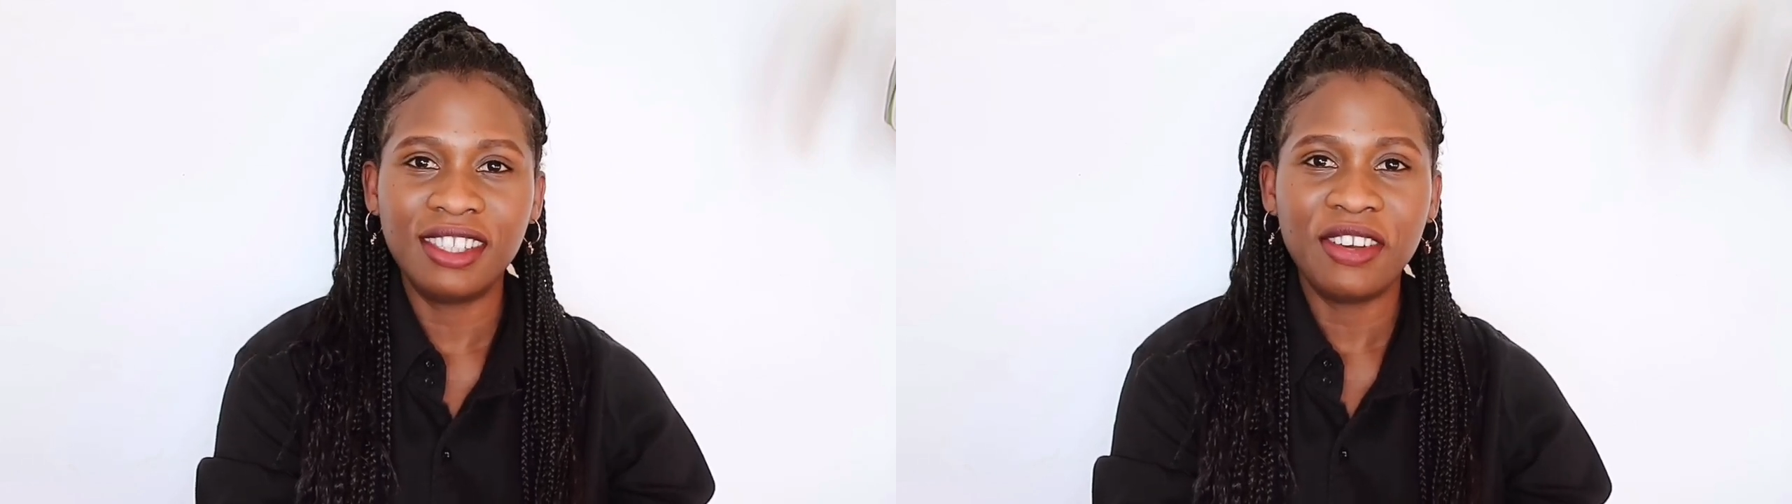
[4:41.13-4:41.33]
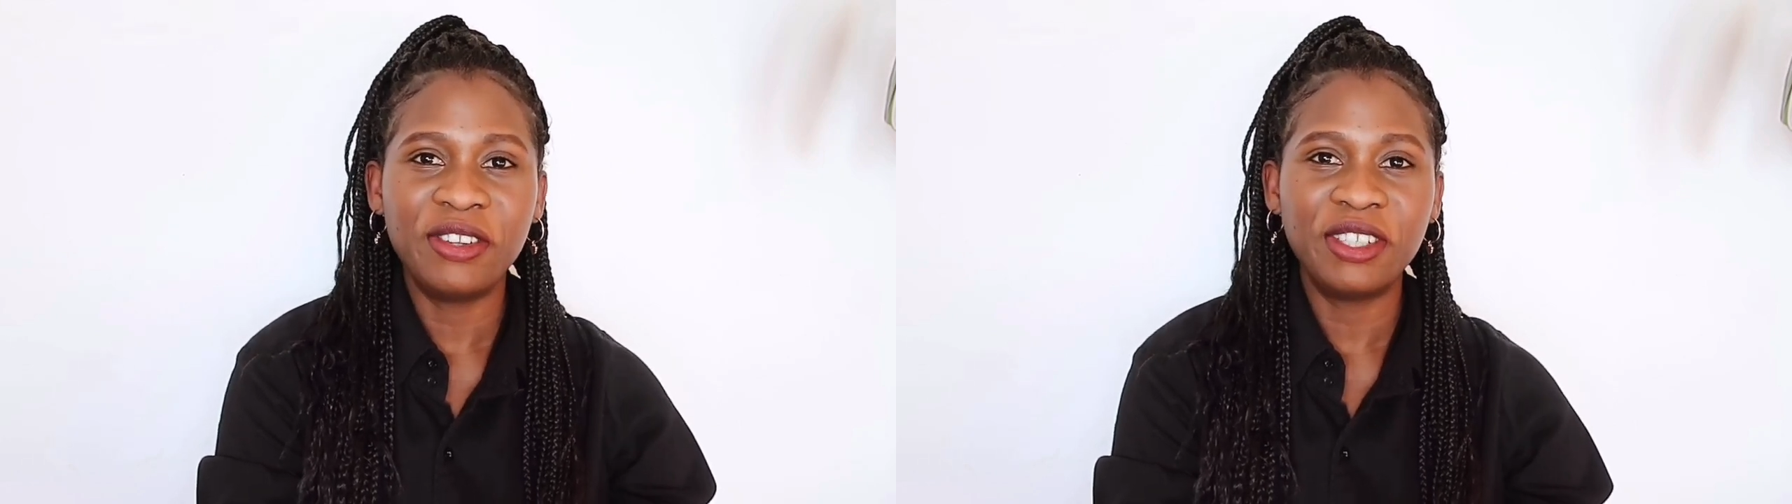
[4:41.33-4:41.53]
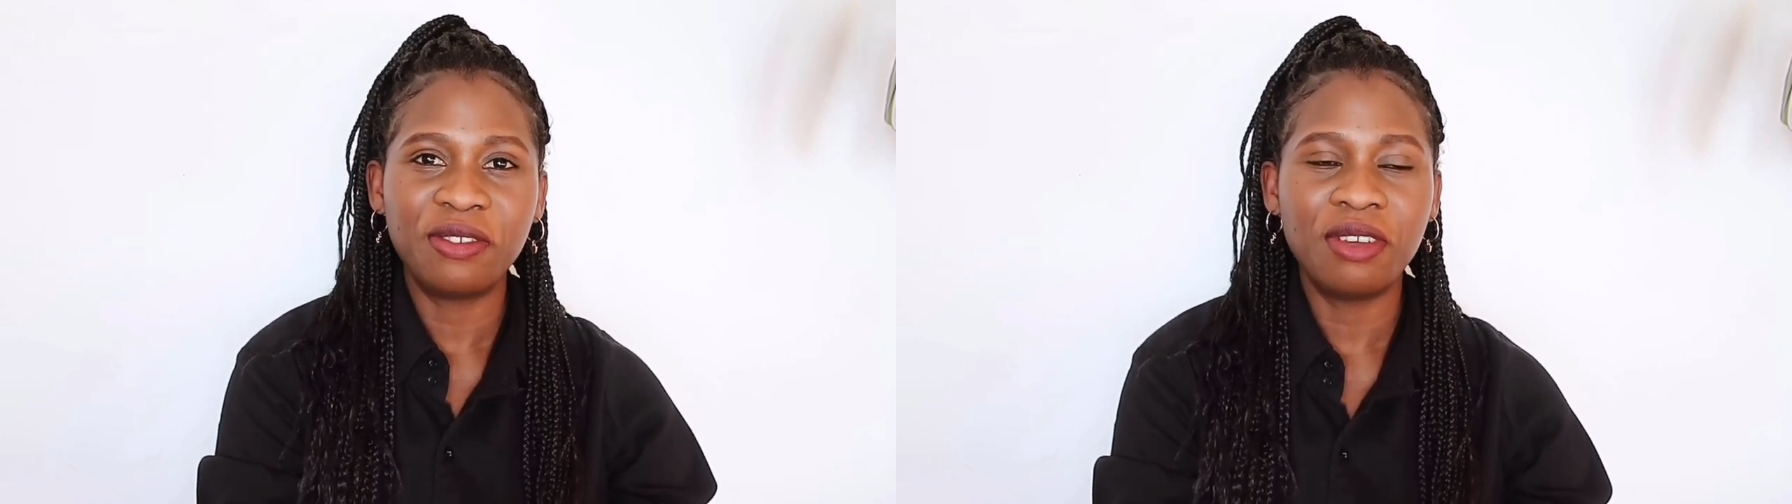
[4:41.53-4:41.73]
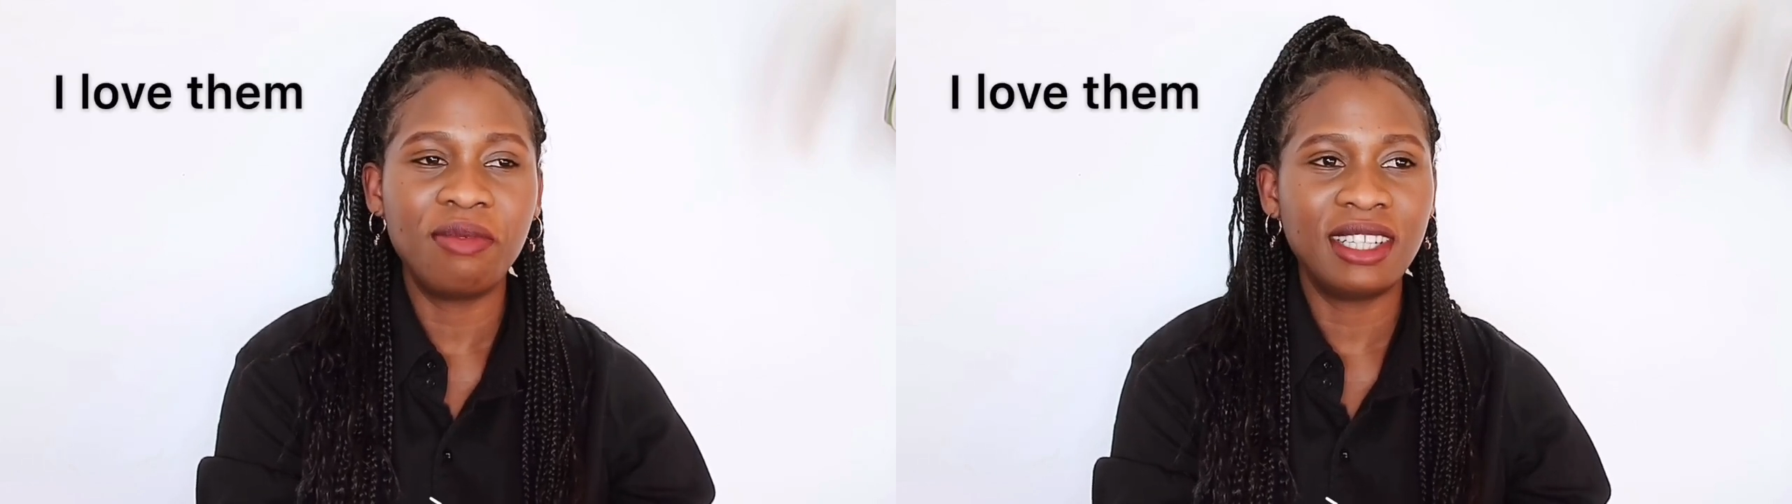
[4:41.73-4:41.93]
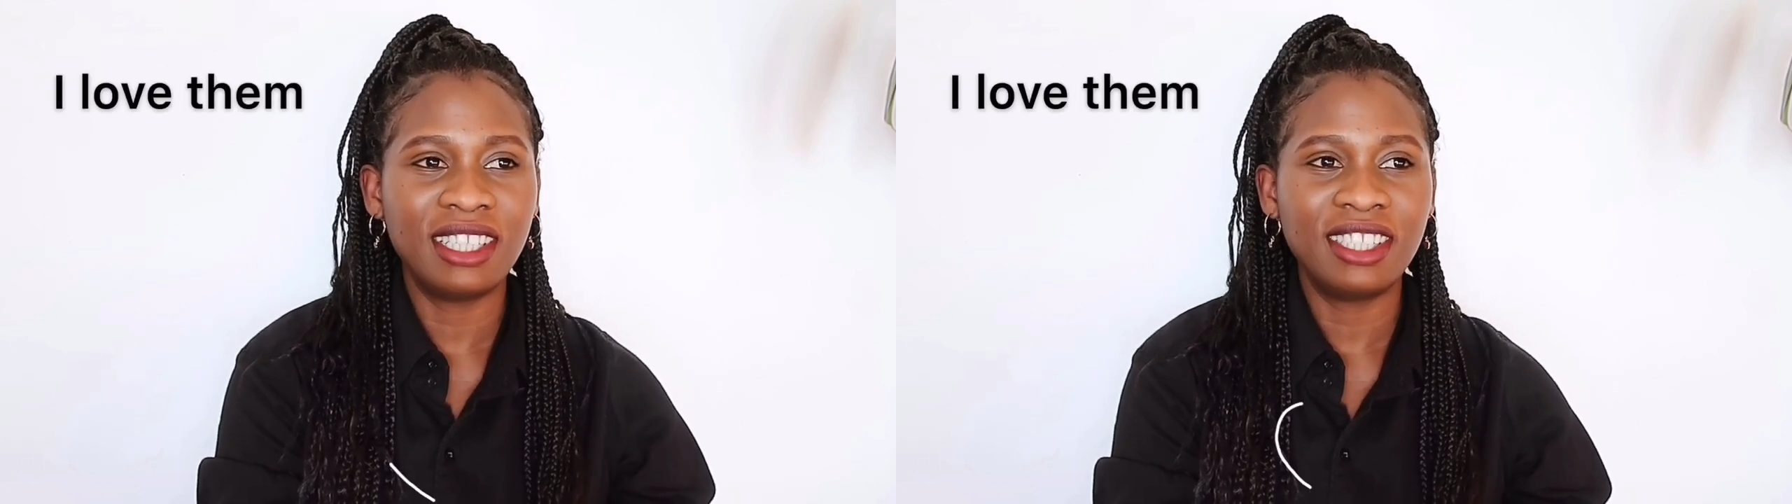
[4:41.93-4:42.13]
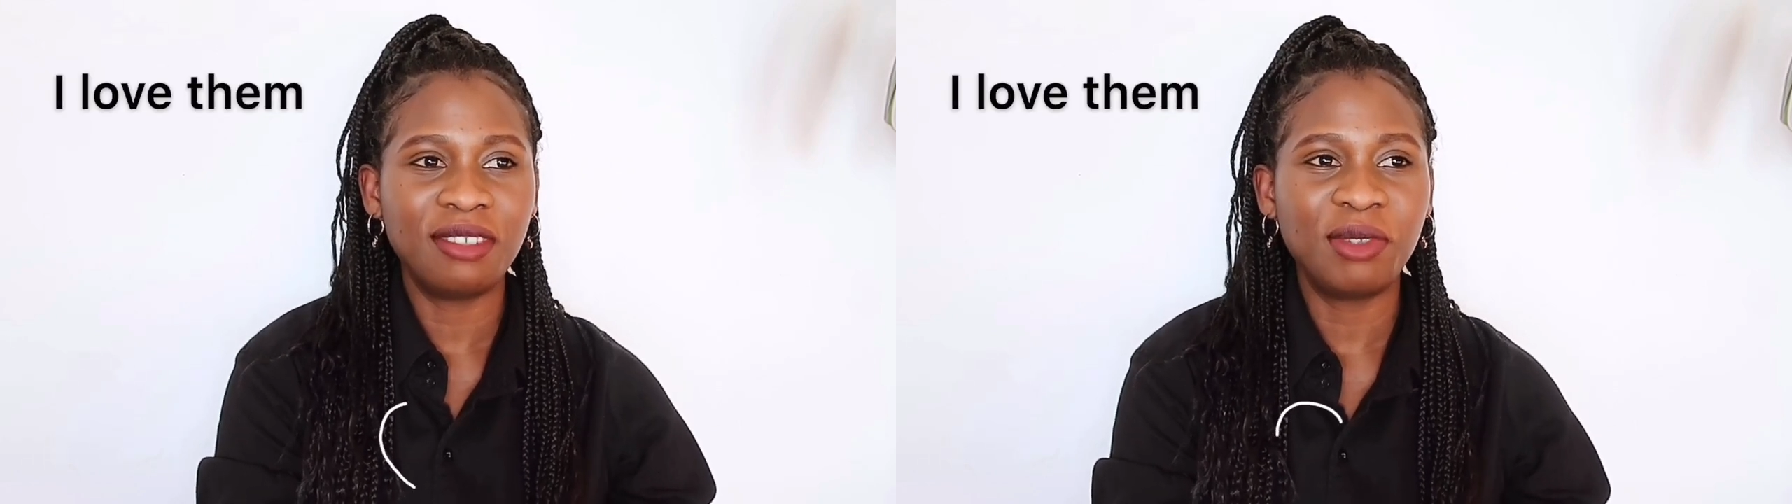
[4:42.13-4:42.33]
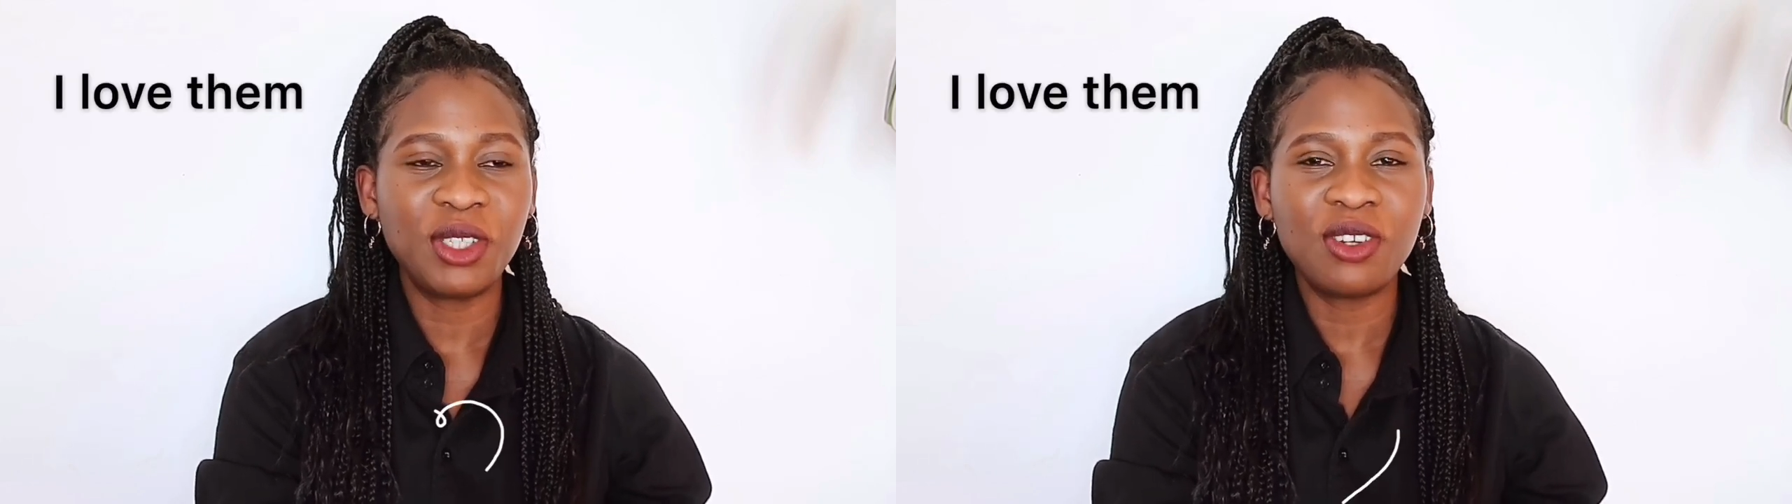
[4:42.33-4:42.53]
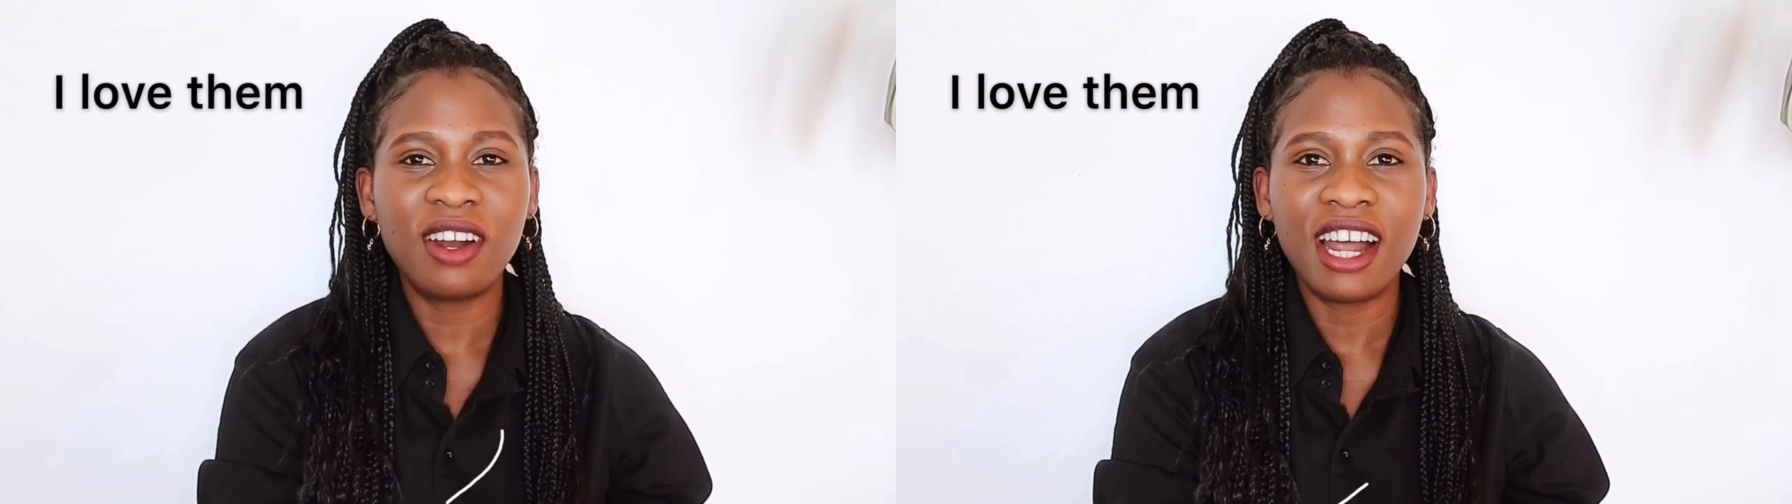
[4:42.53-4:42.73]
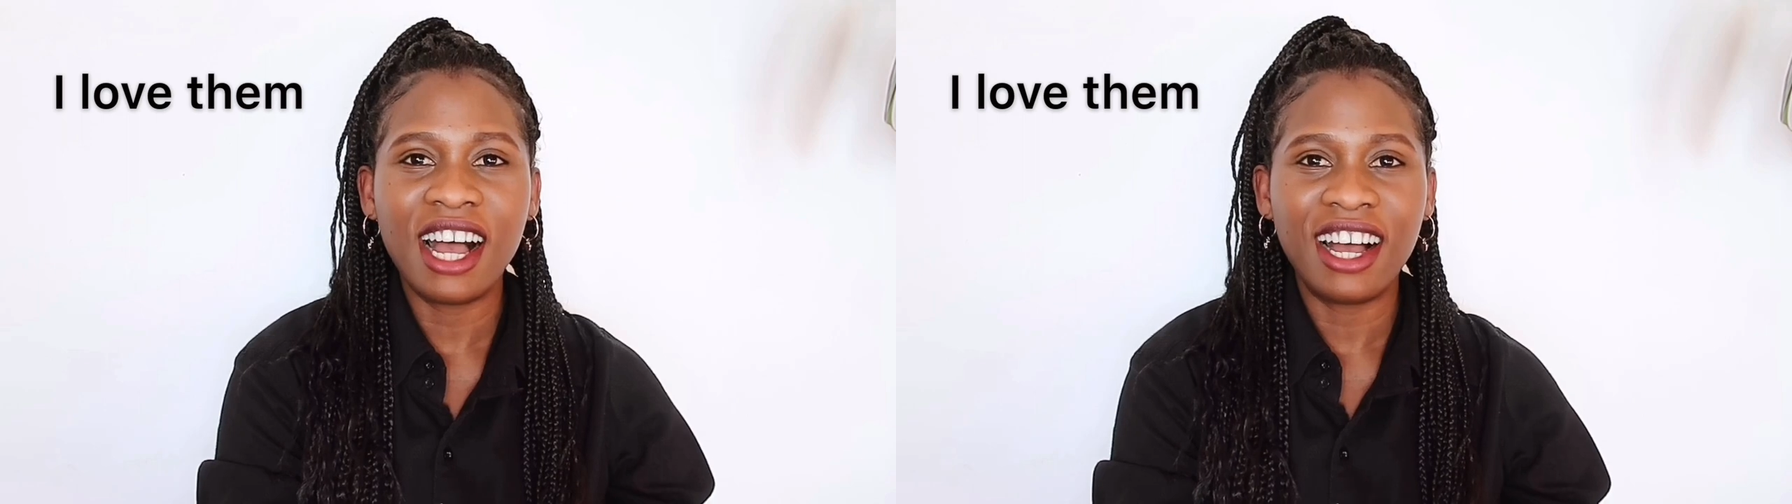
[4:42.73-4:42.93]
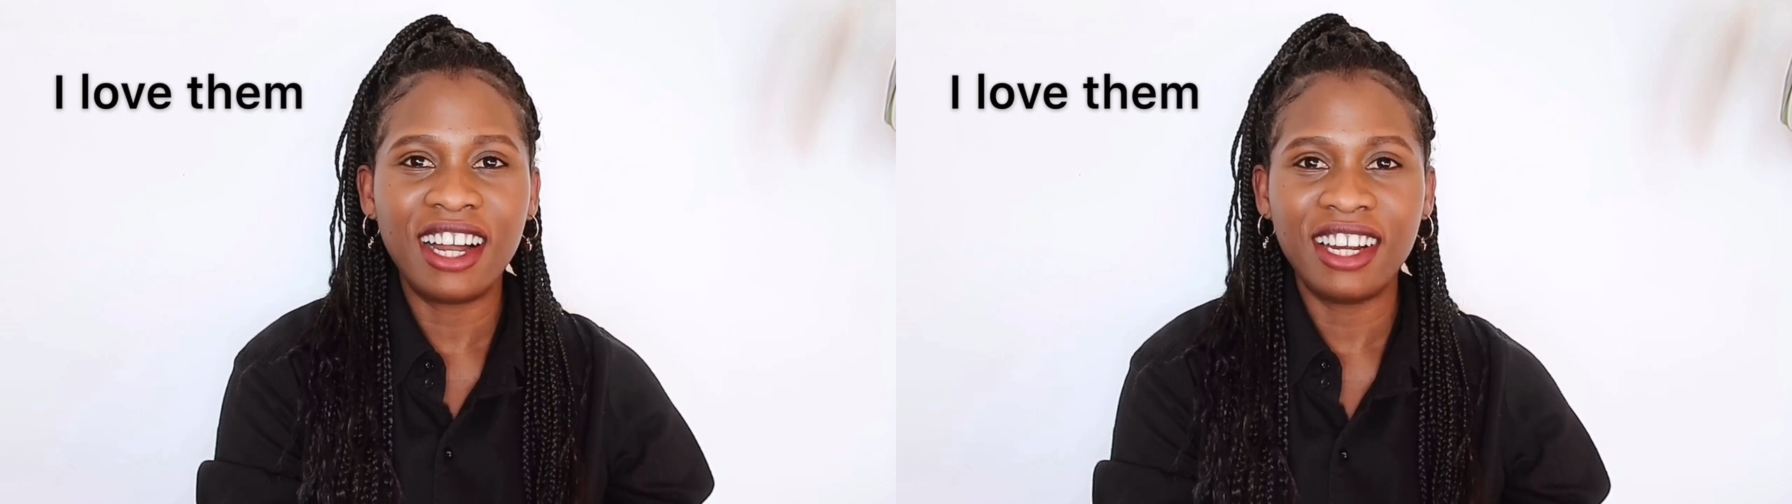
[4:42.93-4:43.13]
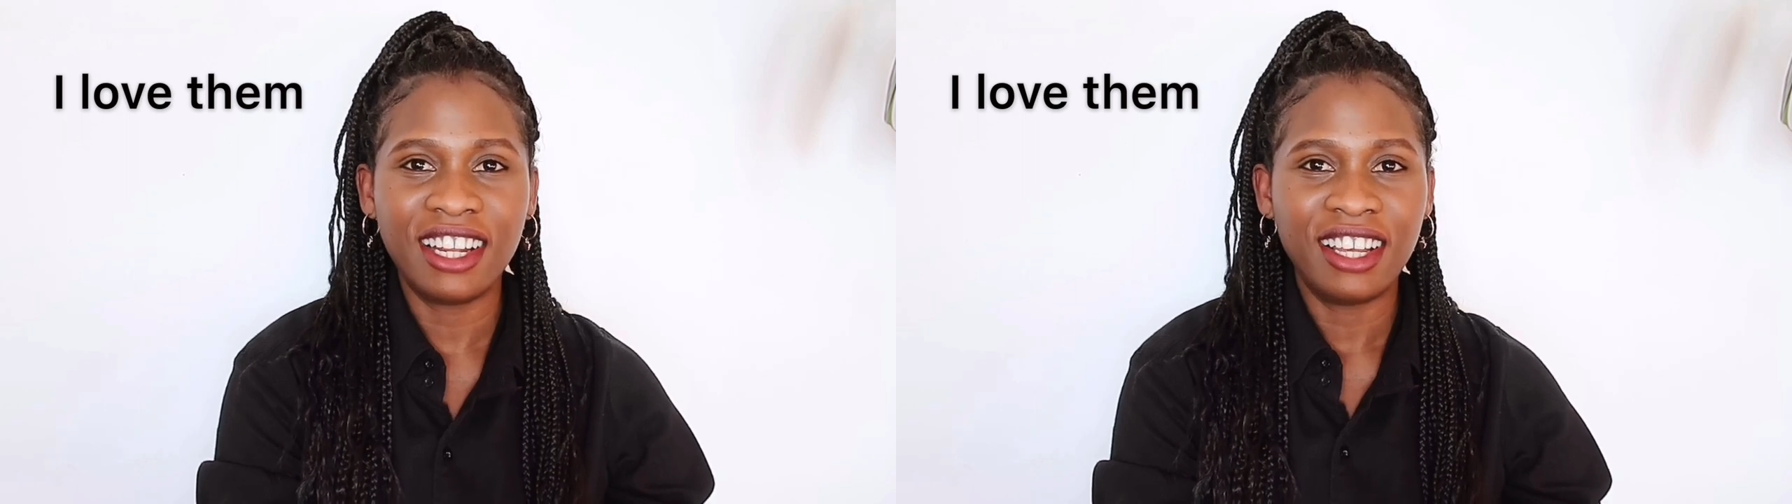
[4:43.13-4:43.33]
Older women in Timisoara are